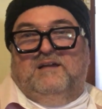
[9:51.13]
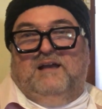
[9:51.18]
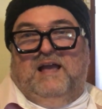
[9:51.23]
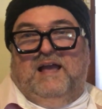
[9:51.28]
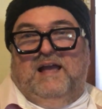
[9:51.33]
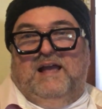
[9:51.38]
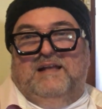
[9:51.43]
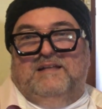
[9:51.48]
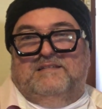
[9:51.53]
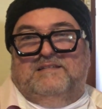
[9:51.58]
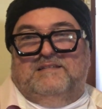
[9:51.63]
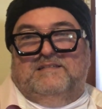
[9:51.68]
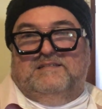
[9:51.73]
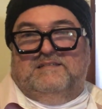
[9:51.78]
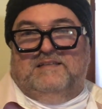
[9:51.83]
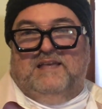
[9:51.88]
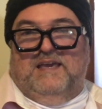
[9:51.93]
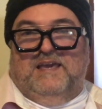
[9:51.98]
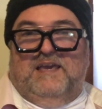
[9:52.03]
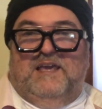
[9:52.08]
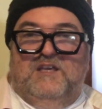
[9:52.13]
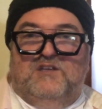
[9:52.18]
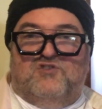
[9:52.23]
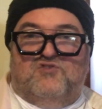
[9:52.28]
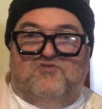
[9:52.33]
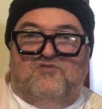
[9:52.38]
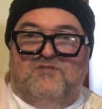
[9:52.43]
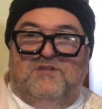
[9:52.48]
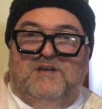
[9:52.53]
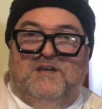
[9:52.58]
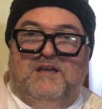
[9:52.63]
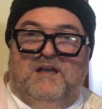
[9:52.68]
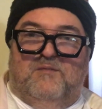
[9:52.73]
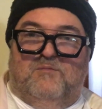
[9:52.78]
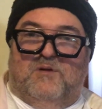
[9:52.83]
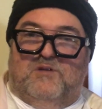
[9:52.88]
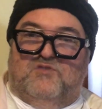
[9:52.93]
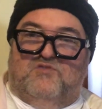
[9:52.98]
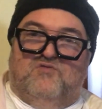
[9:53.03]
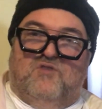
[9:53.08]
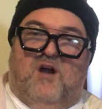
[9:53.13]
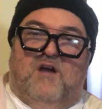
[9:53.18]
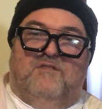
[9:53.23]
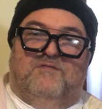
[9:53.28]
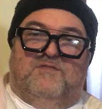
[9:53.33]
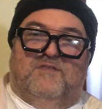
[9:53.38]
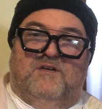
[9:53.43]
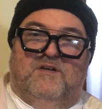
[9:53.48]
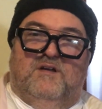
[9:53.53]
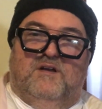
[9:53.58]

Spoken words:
and their history and what drove